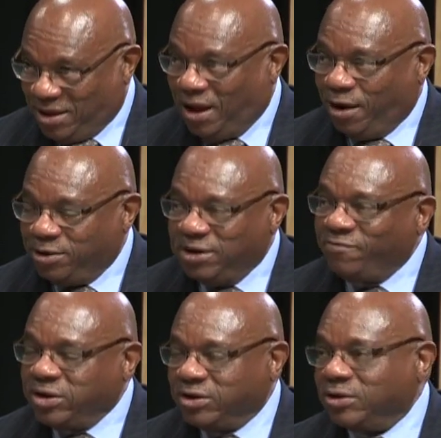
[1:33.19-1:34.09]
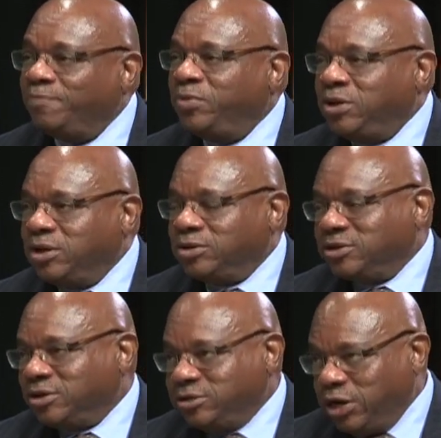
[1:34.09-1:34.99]
Our gift here is to
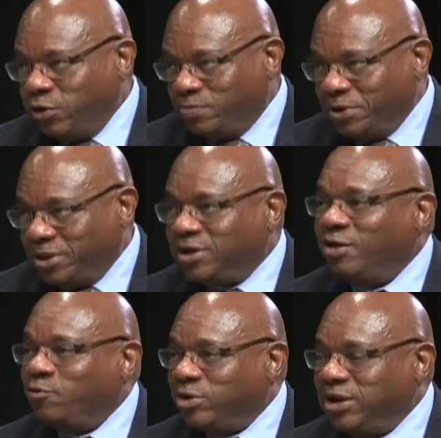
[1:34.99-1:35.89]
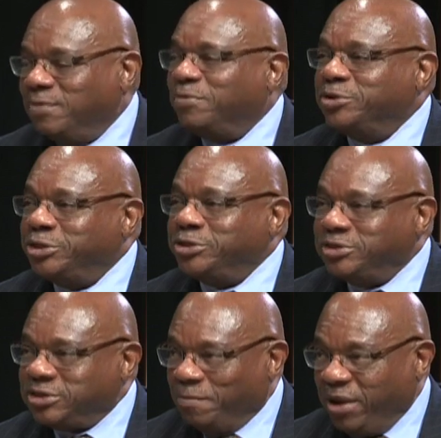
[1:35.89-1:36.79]
continue to put the country in positions
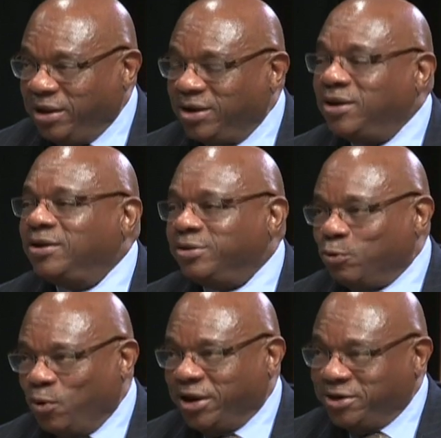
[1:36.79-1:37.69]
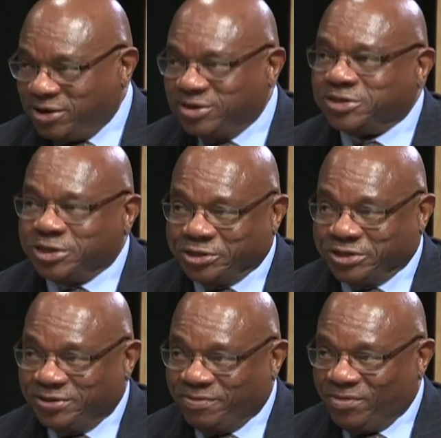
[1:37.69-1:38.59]
to make the right
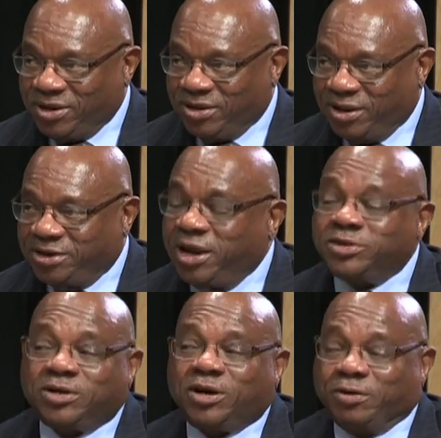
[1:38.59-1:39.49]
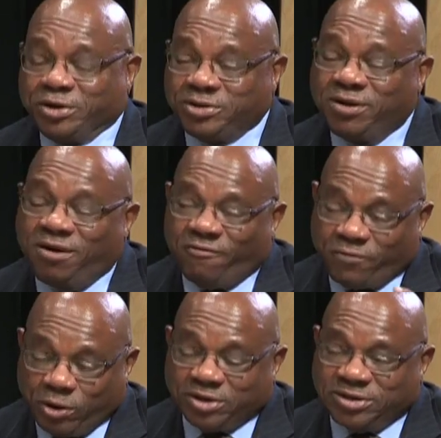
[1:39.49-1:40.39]
decision. And that takes courage.
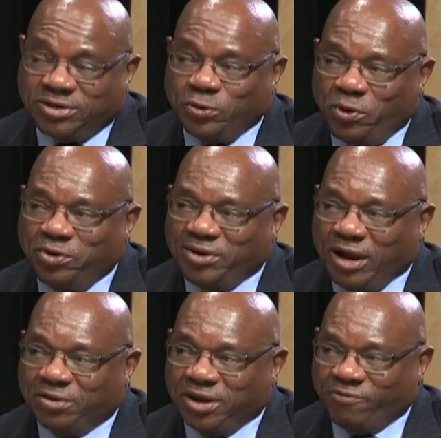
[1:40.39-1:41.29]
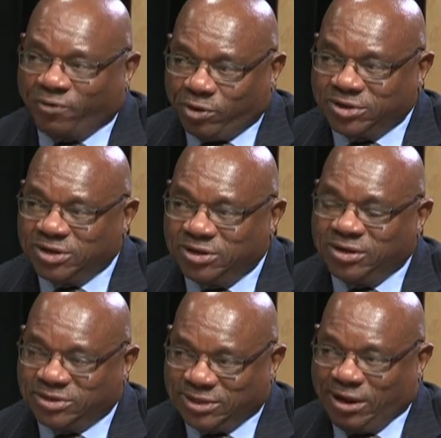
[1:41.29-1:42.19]
Ferguson is going to allow that. Ferguson
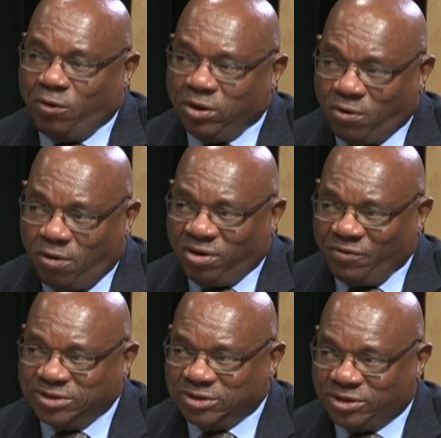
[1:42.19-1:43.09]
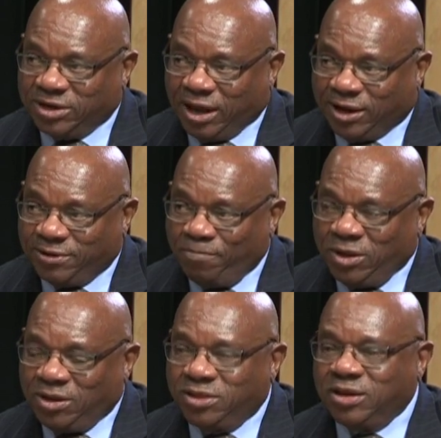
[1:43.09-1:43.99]
is allowing all of us to look at
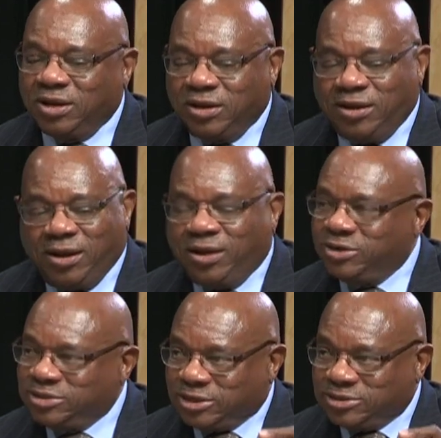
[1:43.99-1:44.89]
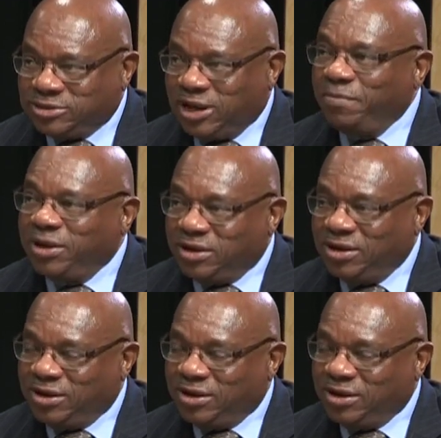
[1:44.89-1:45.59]
the systemic